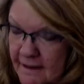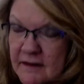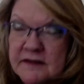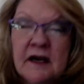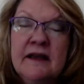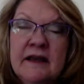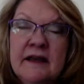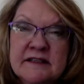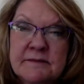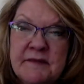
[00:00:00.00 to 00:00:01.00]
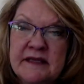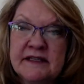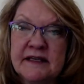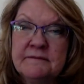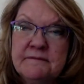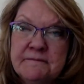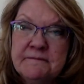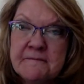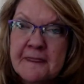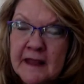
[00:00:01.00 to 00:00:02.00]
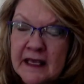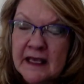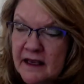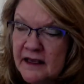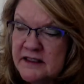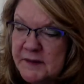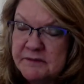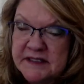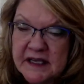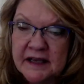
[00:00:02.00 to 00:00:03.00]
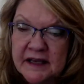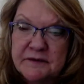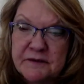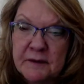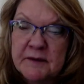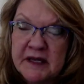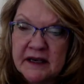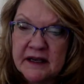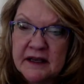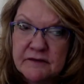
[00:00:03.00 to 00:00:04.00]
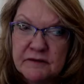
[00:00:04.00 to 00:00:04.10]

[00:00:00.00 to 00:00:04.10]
Doug is amazing. He has been beside me from the beginning.